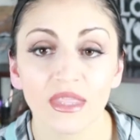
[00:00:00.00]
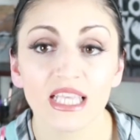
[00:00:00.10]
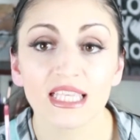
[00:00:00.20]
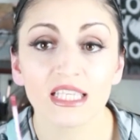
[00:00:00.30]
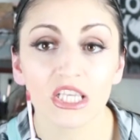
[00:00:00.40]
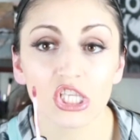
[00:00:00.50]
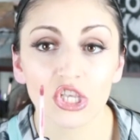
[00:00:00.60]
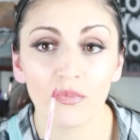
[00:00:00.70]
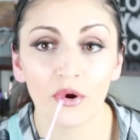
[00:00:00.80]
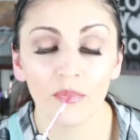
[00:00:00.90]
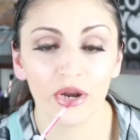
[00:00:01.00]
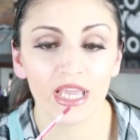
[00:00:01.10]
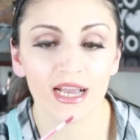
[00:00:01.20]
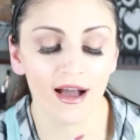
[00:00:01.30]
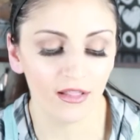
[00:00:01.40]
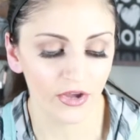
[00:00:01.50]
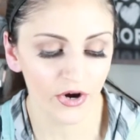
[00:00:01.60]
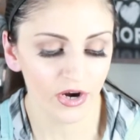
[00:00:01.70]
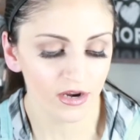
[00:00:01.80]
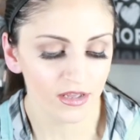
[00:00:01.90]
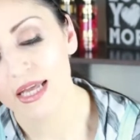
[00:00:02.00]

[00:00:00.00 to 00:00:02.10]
This is a super pretty color.